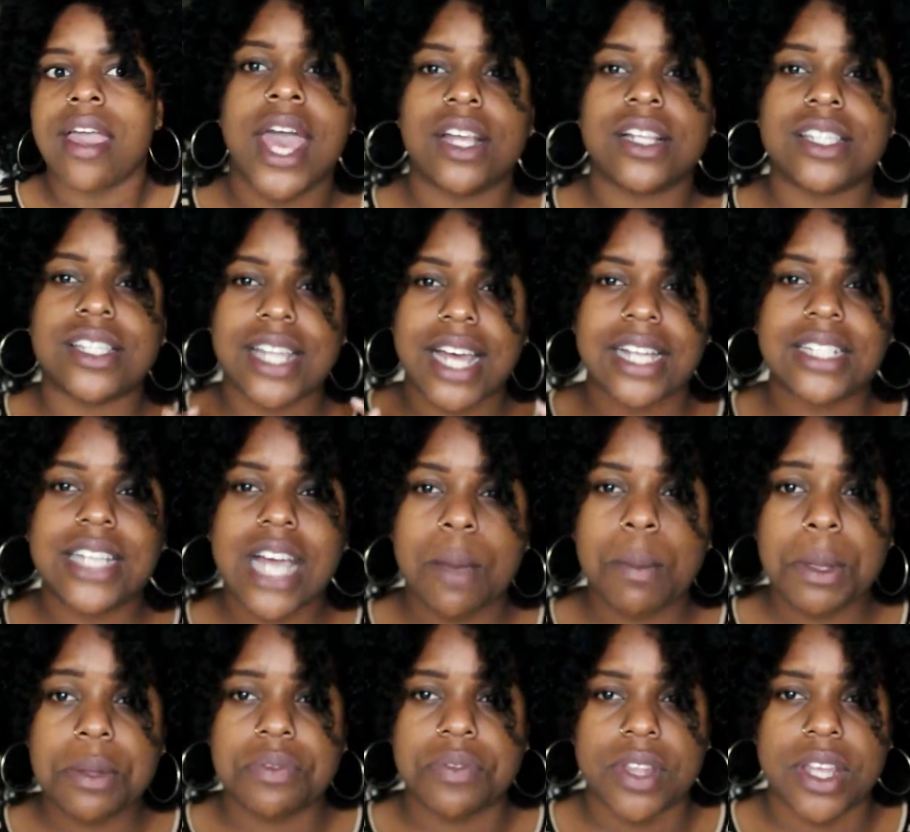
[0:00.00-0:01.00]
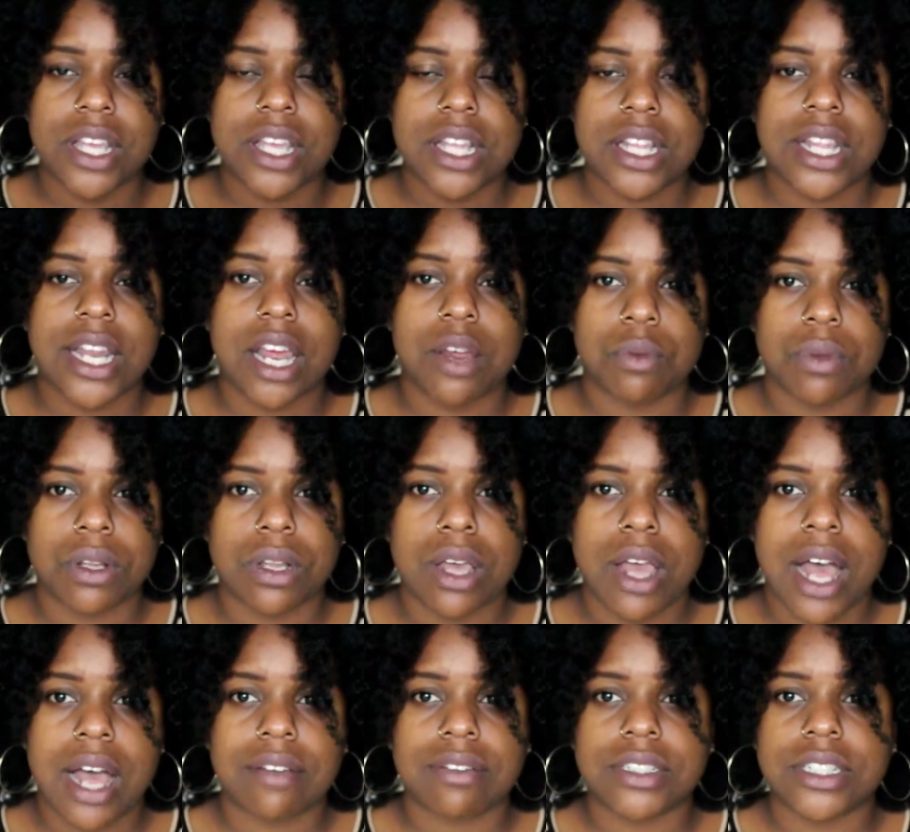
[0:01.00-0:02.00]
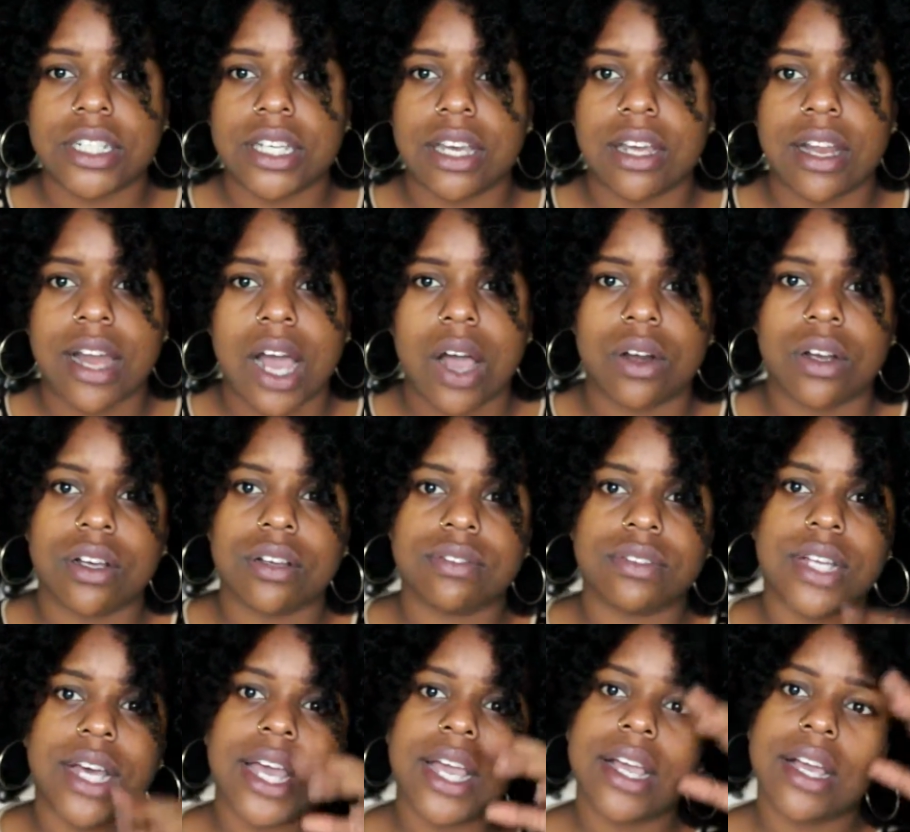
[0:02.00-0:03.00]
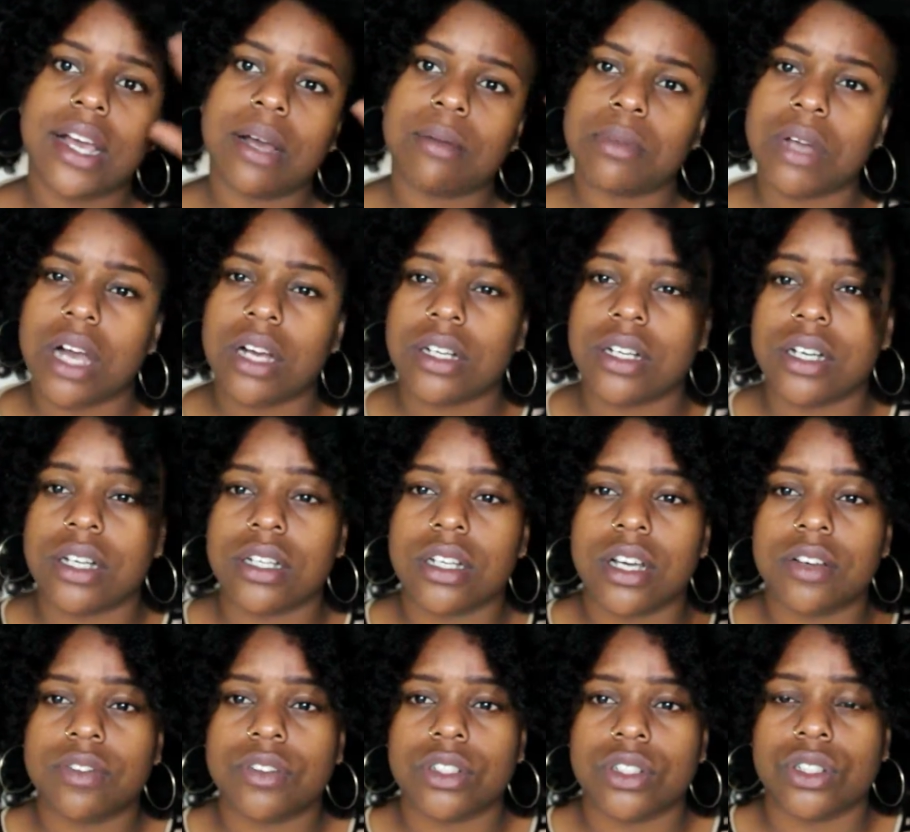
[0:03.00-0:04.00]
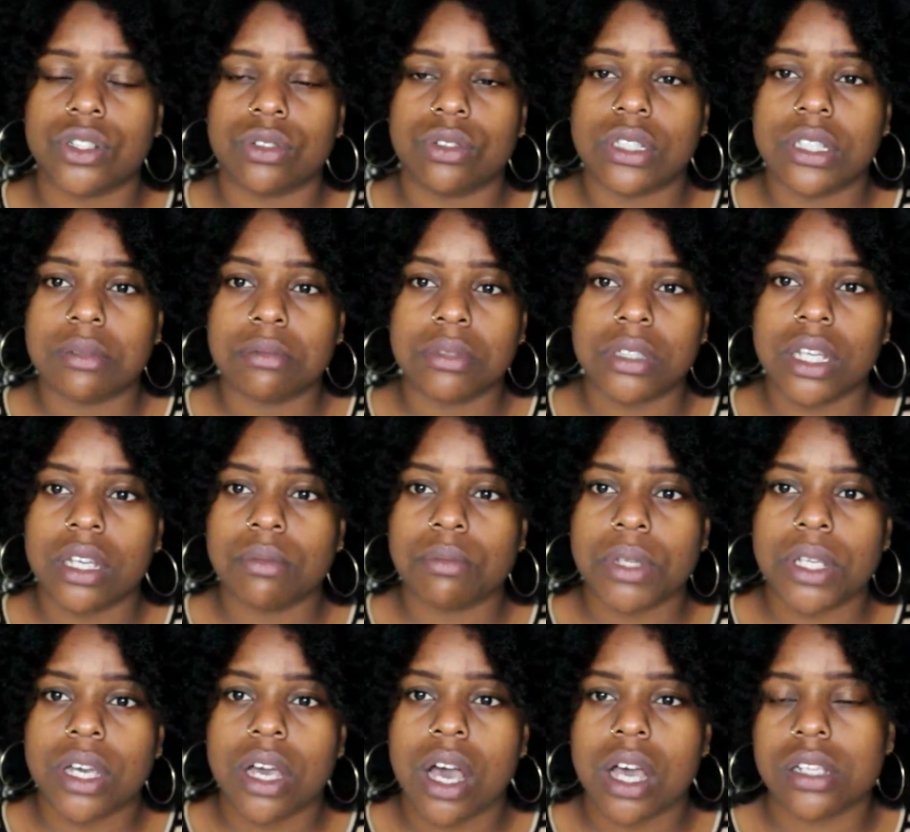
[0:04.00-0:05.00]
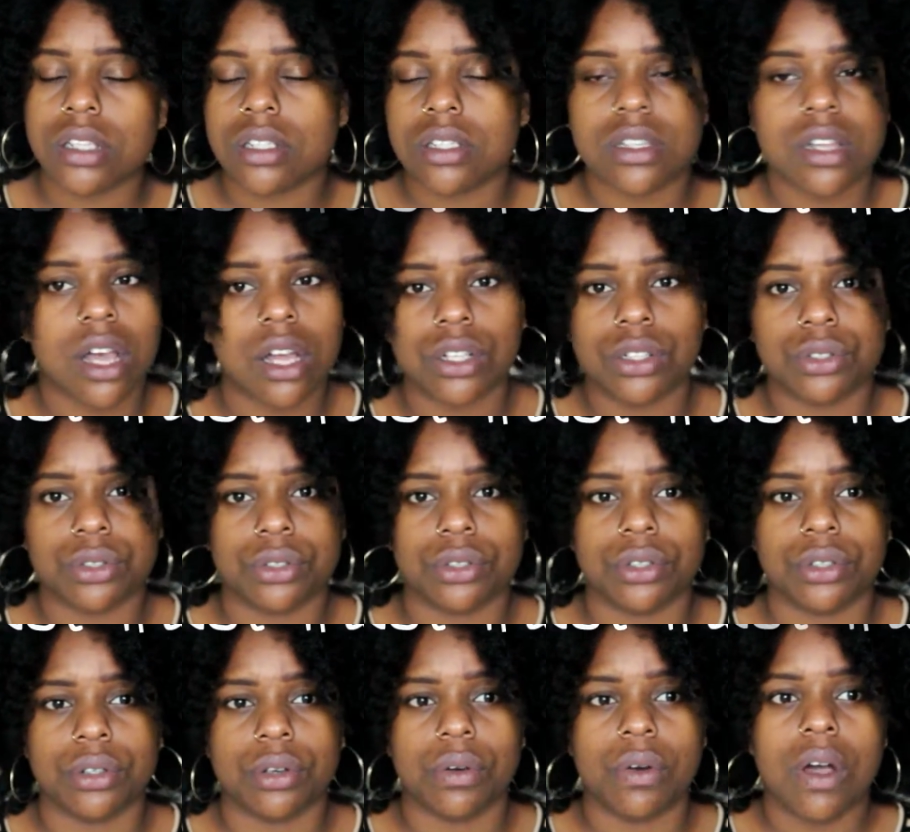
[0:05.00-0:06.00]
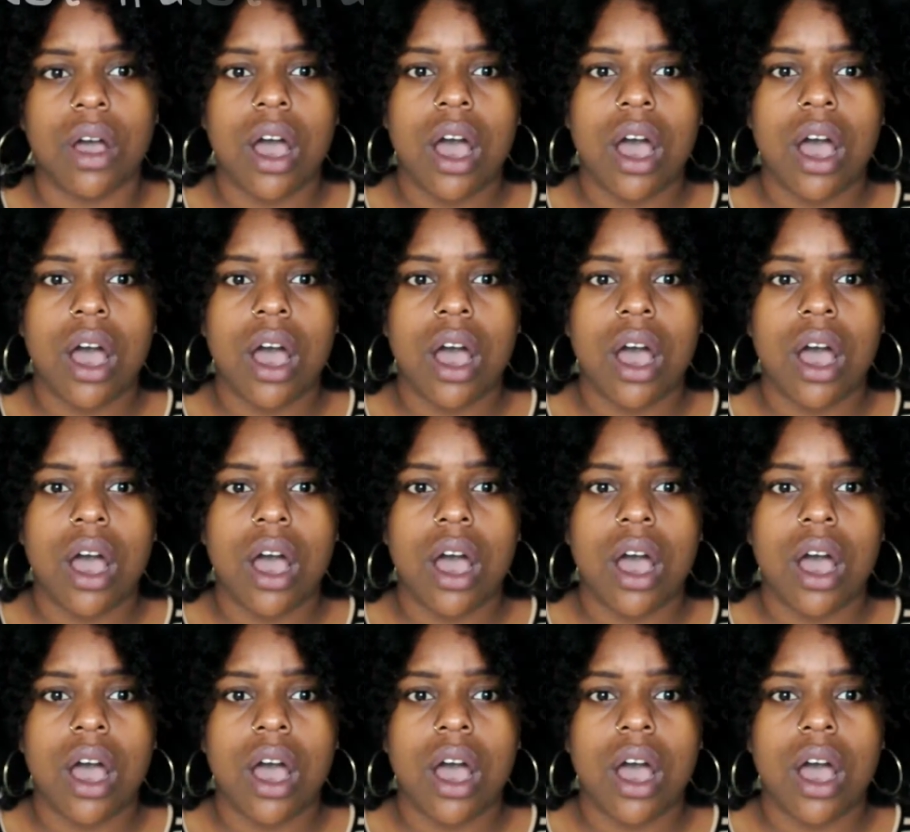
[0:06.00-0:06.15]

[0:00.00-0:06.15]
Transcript: it's that type of thinking that I really have to get out of like I'm not good enough to do something because it's not true